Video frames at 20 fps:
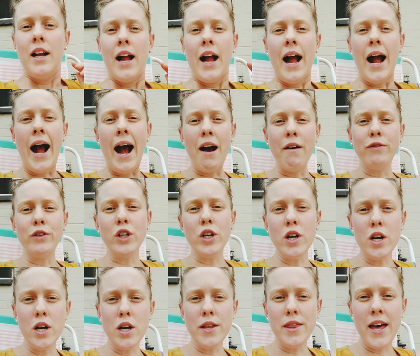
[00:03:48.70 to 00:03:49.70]

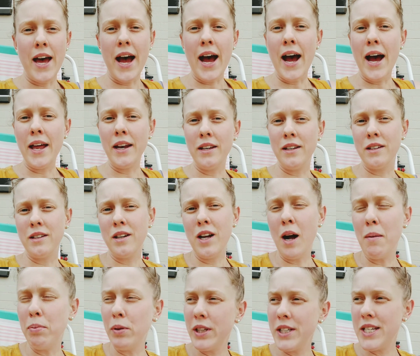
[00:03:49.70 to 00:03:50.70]
After that
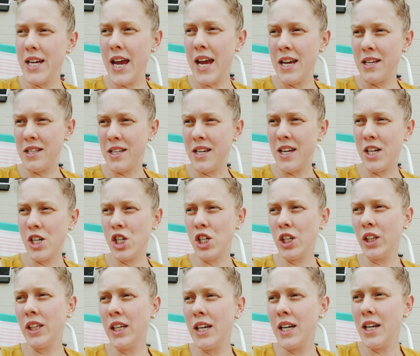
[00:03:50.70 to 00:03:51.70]
couple of days
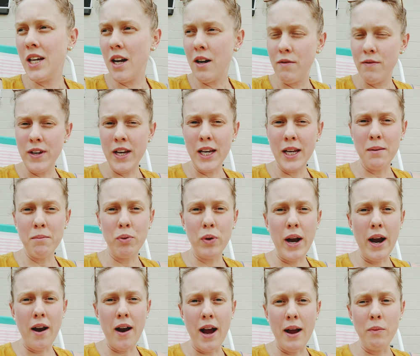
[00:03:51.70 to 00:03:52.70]
initially of needing
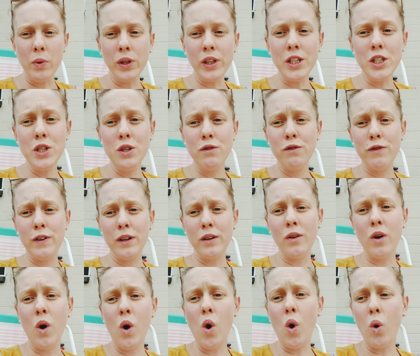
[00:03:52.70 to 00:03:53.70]
prayer, I really do
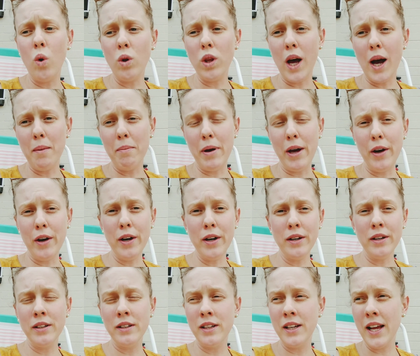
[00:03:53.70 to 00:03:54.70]
feel a whole lot
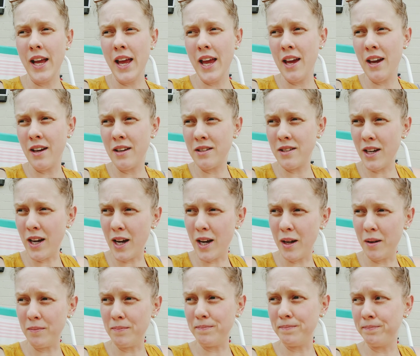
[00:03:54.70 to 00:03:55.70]
better, and
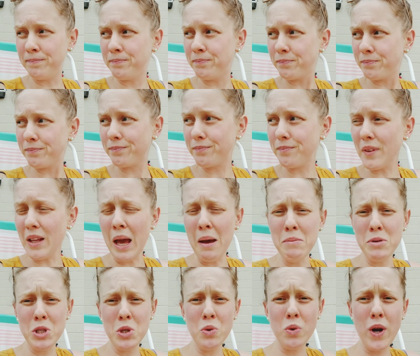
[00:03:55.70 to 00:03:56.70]

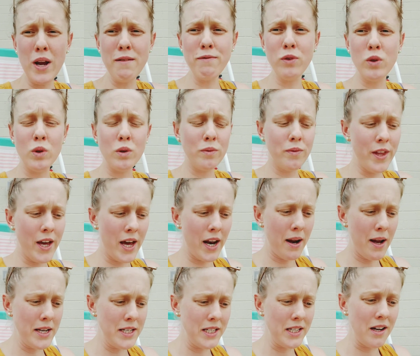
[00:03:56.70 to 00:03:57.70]
I'm so grateful that
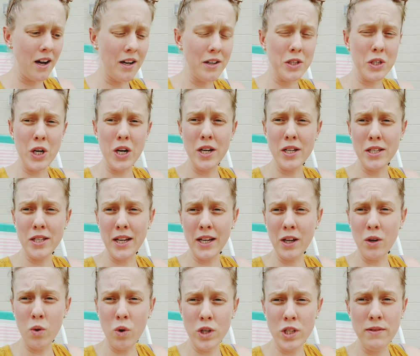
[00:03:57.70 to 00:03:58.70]
I did not start a
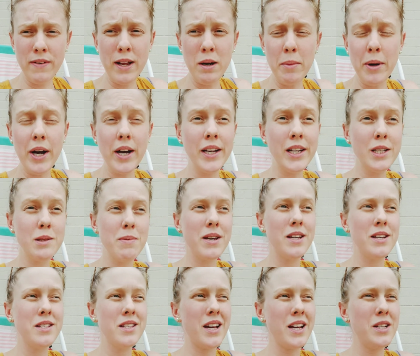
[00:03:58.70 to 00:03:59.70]
second course of antibiotics,
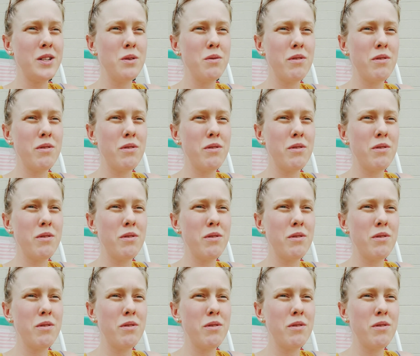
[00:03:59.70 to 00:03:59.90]
because I do